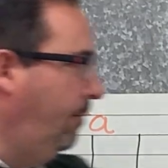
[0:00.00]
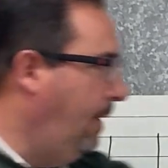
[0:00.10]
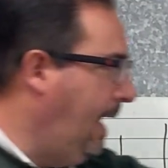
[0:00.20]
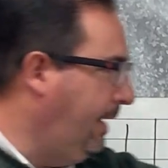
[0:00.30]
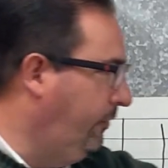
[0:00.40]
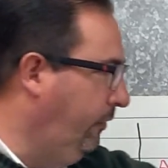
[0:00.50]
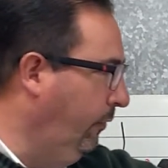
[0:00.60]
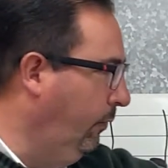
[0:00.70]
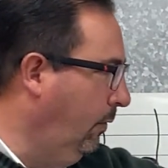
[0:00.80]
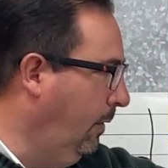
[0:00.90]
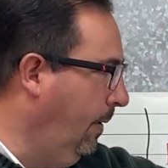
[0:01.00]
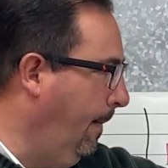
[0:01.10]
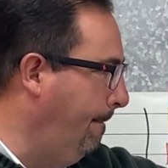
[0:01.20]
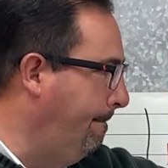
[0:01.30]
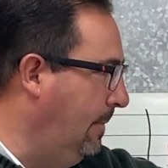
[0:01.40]
back to
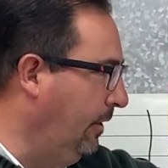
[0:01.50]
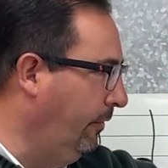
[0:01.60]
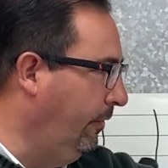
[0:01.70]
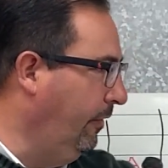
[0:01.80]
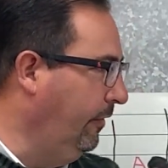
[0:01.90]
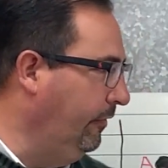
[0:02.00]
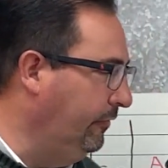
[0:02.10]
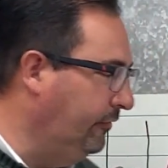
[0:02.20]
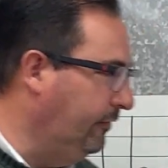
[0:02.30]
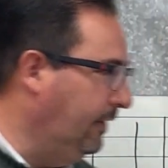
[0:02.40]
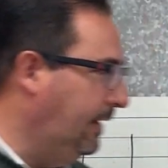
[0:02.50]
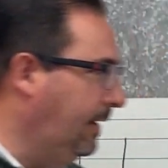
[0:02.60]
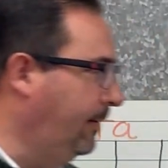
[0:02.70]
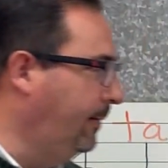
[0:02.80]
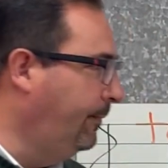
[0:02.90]
middle C.
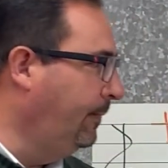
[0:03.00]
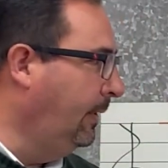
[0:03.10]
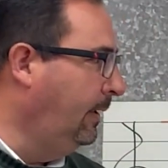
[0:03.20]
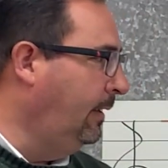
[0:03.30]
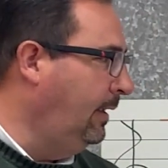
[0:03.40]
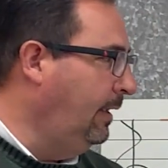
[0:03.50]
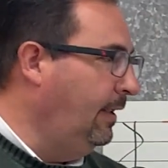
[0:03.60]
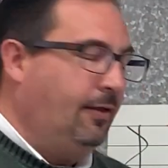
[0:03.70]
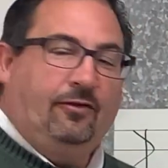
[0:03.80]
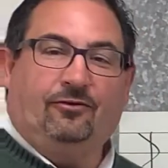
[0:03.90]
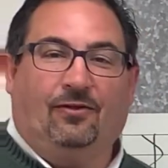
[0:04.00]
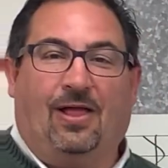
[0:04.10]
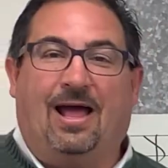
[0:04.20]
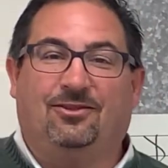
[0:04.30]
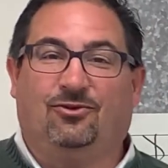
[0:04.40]
It's a lot